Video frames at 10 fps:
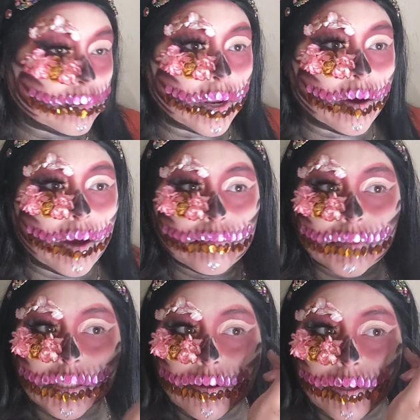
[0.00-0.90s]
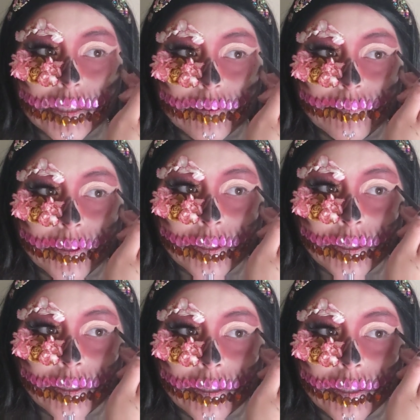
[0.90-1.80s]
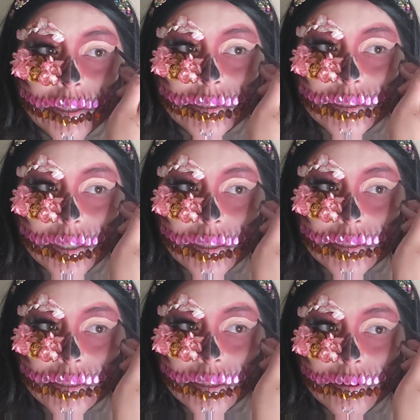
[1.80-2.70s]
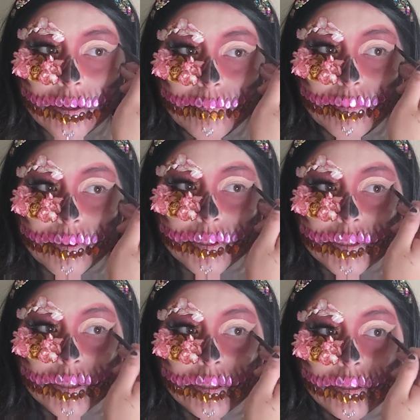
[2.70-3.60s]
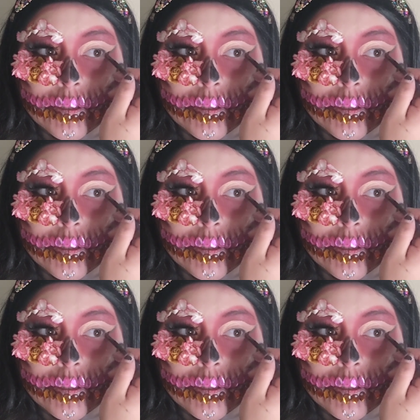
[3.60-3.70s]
now I'm just going to fill in this exterior portion.